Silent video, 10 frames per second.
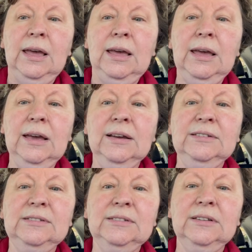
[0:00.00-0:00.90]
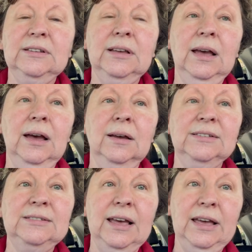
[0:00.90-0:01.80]
is
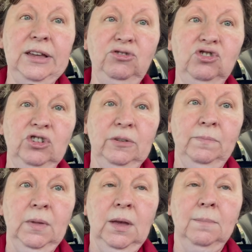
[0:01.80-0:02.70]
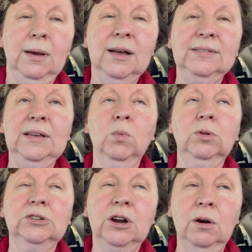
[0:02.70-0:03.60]
sage, because it
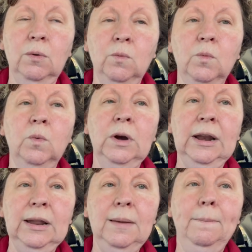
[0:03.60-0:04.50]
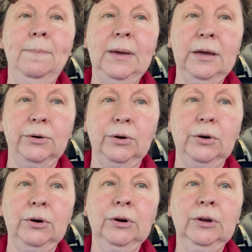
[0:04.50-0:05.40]
will turn really
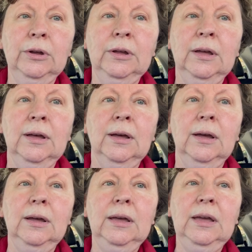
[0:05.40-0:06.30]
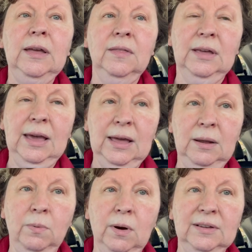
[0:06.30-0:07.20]
bitter in the
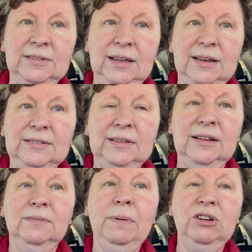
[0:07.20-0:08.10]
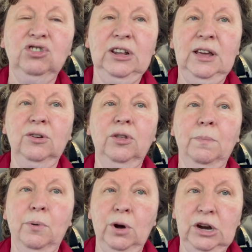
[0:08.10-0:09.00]
canning process, especially under the
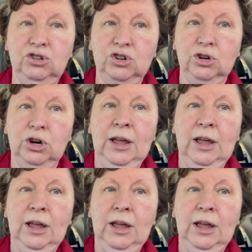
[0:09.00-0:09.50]
pressure.